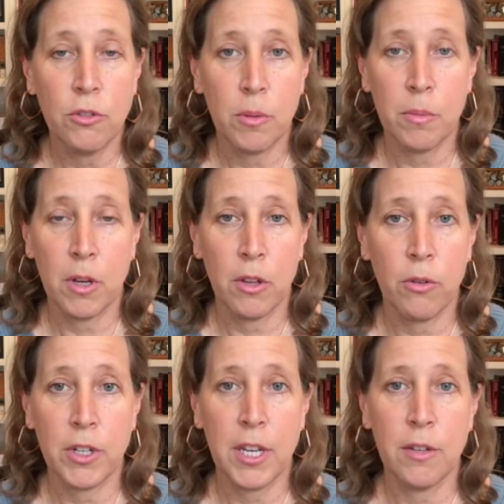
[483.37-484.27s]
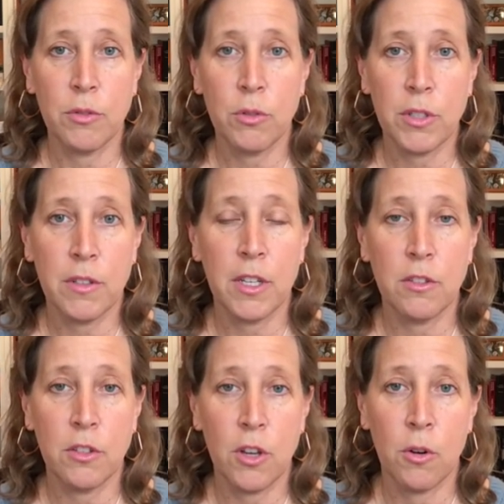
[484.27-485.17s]
from authoritative sources.
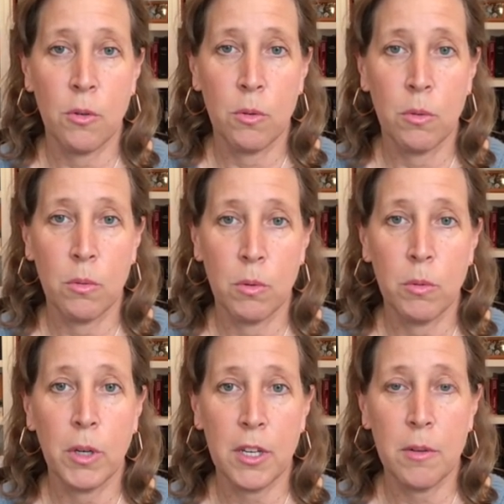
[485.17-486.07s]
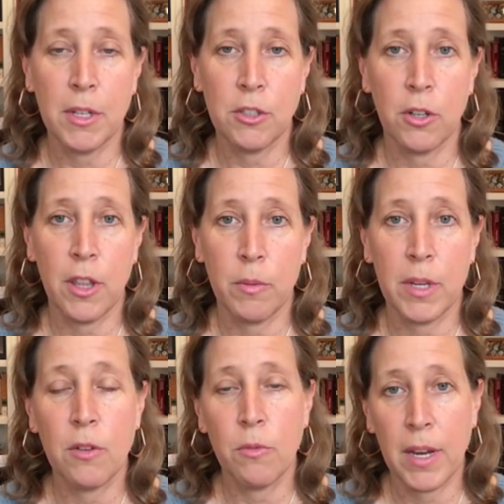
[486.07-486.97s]
So we're working to make sure that we
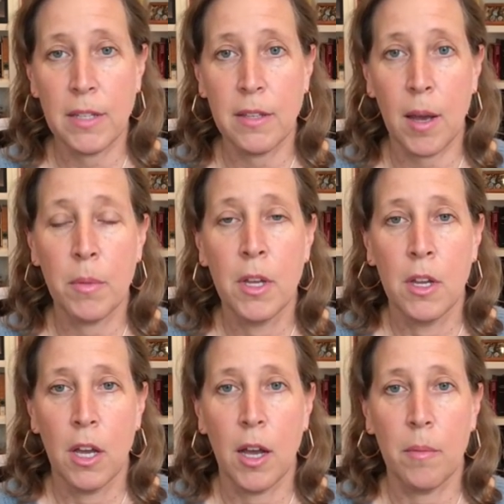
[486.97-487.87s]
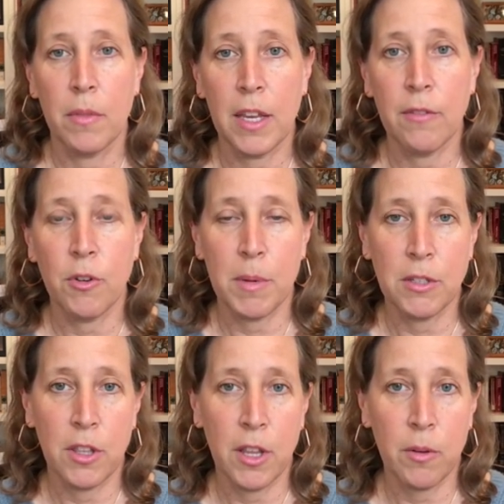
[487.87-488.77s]
can raise up the
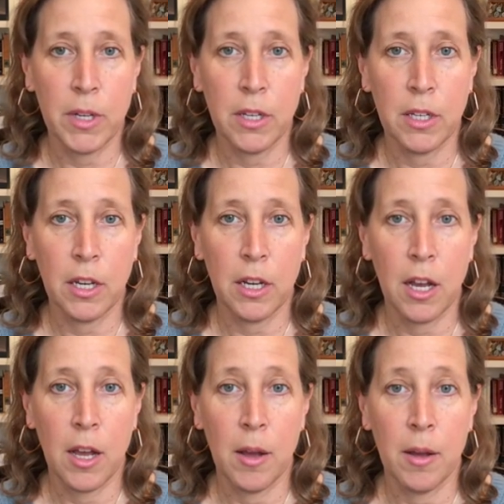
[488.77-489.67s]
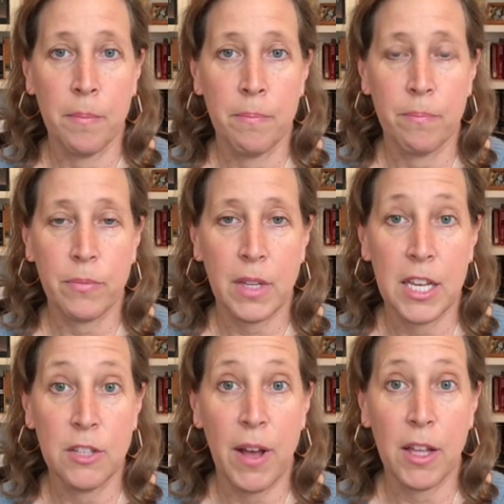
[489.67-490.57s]
information that we
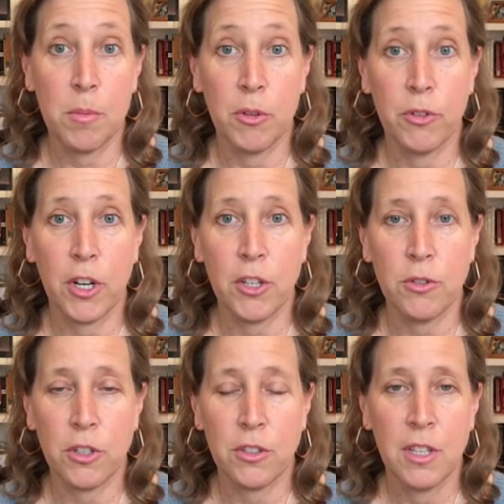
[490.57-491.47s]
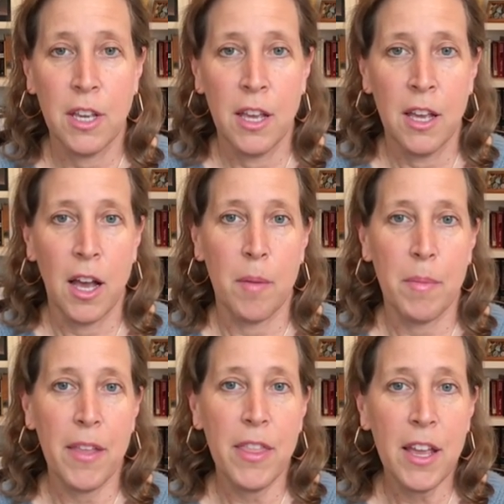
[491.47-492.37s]
is valuable for our users.
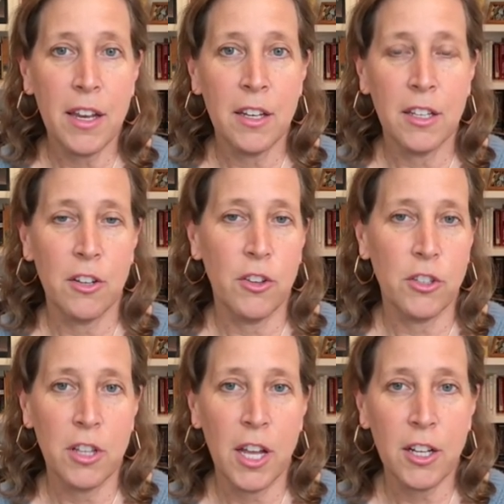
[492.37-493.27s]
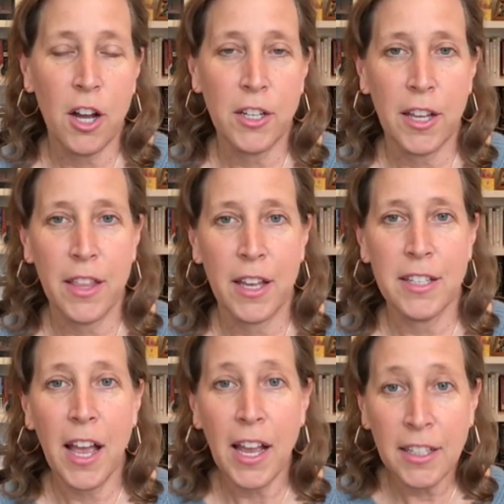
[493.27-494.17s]
And then, you know, there's a lot of content that
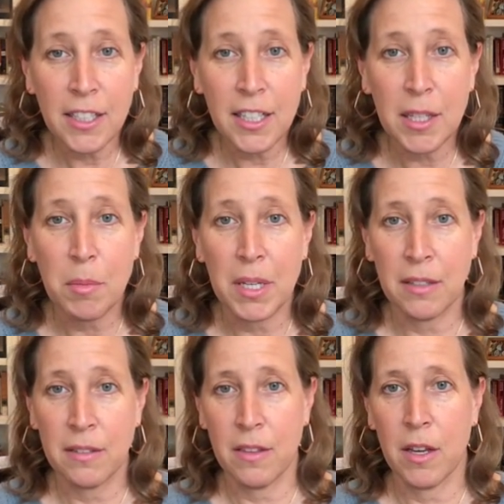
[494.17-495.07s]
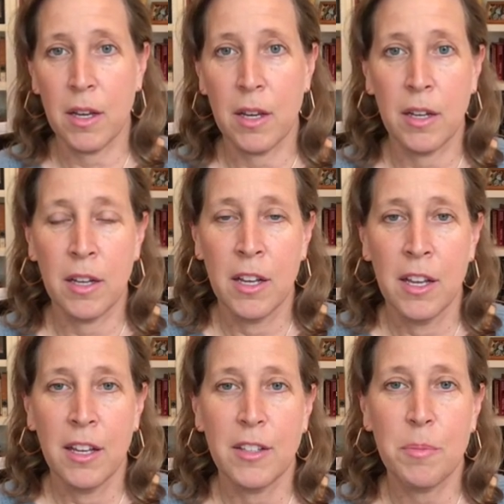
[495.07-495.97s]
technically meets the
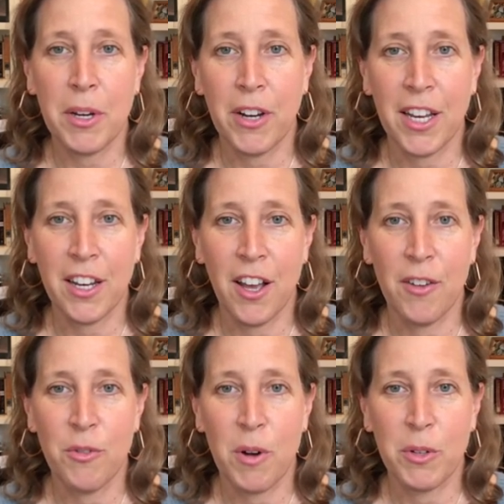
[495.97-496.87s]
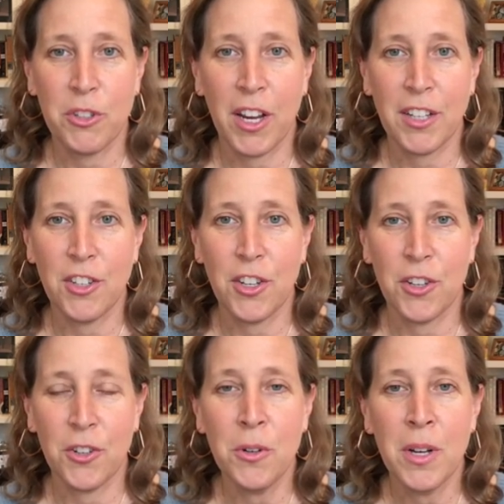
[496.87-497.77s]
spirit of what we're trying to
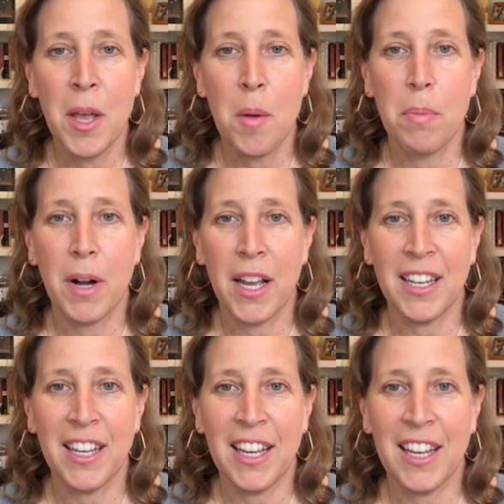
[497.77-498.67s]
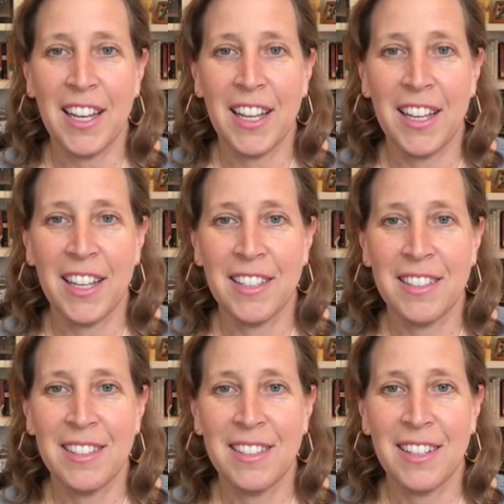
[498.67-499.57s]
do, but it
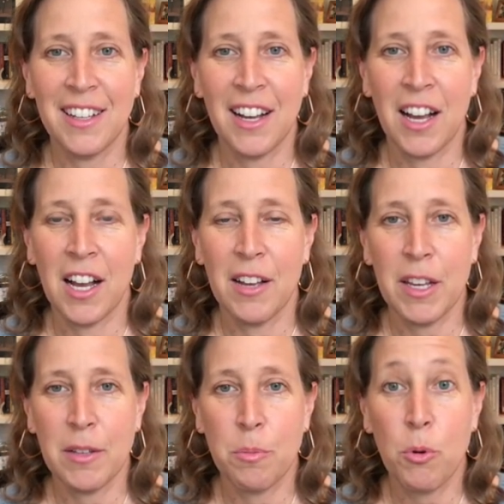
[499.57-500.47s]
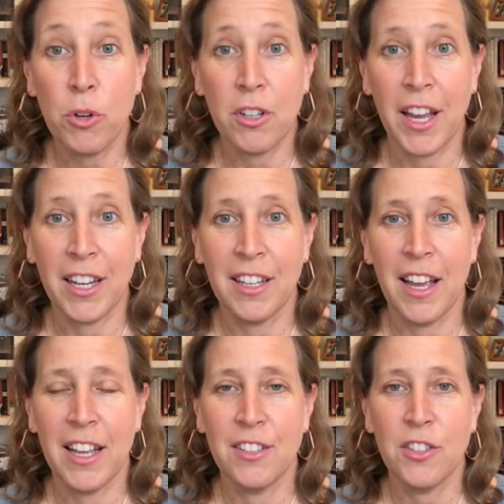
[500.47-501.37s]
is it's borderline.
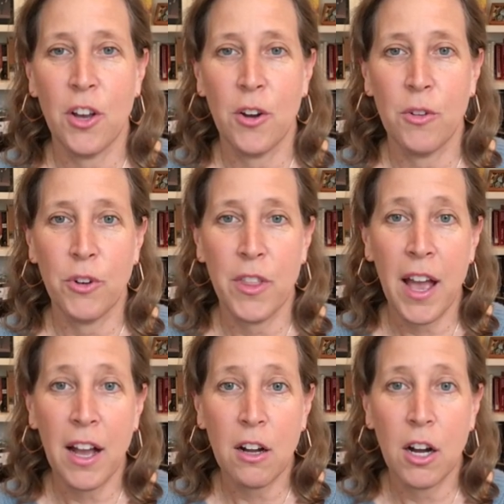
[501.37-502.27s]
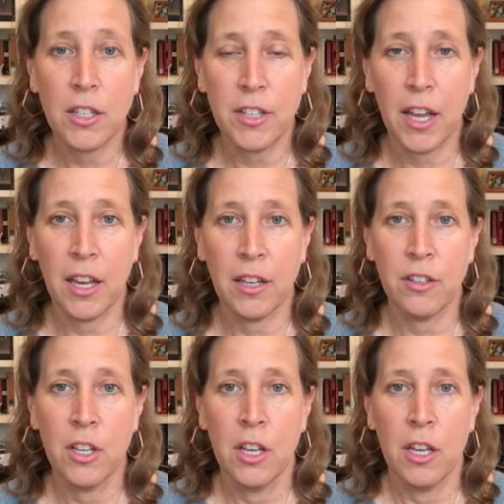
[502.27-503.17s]
And so for that content,
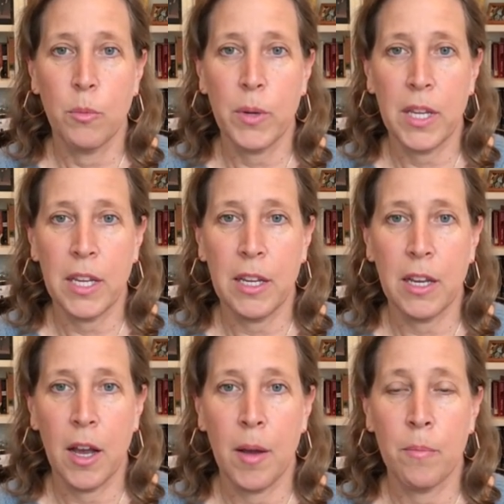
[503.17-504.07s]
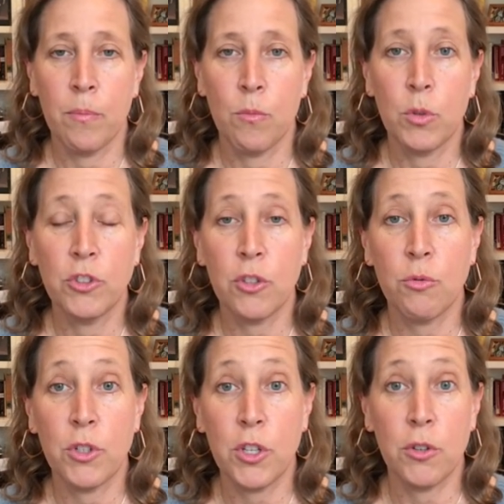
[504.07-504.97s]
we will just
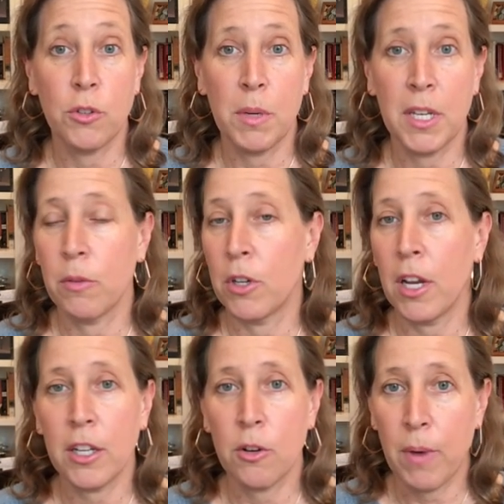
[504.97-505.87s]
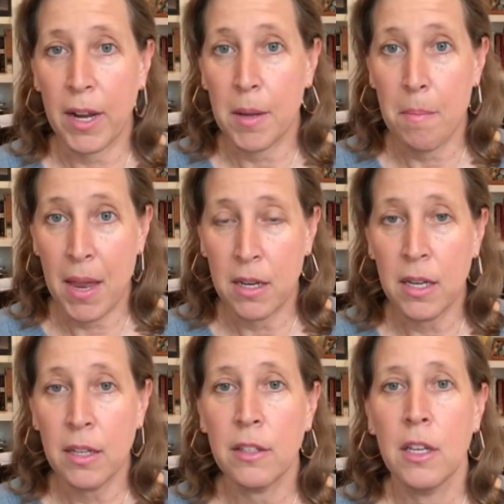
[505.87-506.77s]
reduce, meaning we're not going to recommend
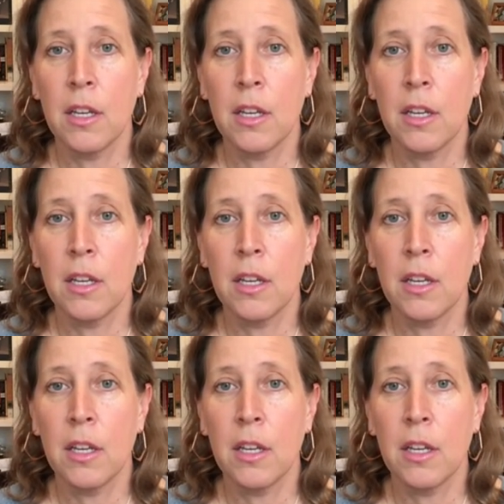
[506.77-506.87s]
it